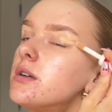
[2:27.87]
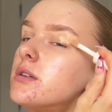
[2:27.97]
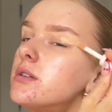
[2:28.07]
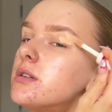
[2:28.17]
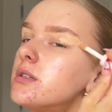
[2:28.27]

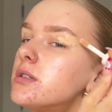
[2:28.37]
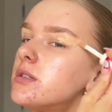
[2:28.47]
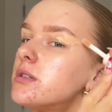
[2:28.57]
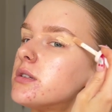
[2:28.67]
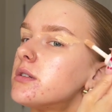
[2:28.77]
Just
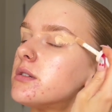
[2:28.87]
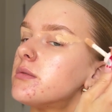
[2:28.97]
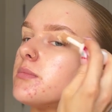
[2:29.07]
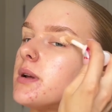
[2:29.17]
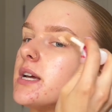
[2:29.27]

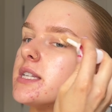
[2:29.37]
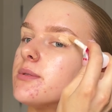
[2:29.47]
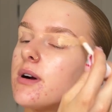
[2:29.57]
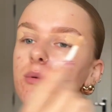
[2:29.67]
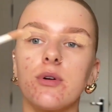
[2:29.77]
place it
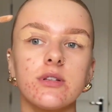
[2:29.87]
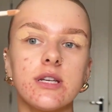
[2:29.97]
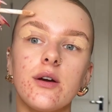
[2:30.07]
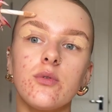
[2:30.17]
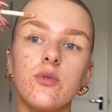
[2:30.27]
where I want
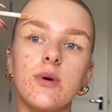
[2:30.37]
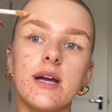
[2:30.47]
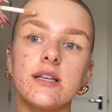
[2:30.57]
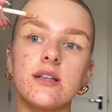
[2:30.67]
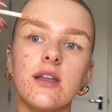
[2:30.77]
it. I
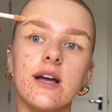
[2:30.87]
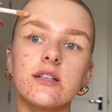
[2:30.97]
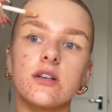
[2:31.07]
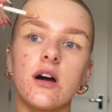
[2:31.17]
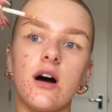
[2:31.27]
always like to
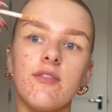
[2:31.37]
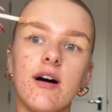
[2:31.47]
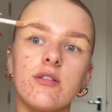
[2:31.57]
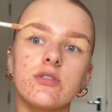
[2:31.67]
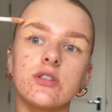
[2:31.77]
carve
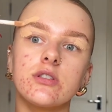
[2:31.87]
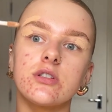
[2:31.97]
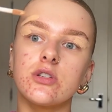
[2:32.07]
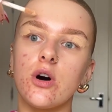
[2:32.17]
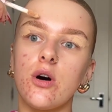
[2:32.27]
out just the
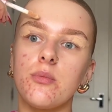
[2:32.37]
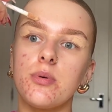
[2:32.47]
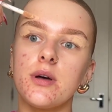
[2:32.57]
top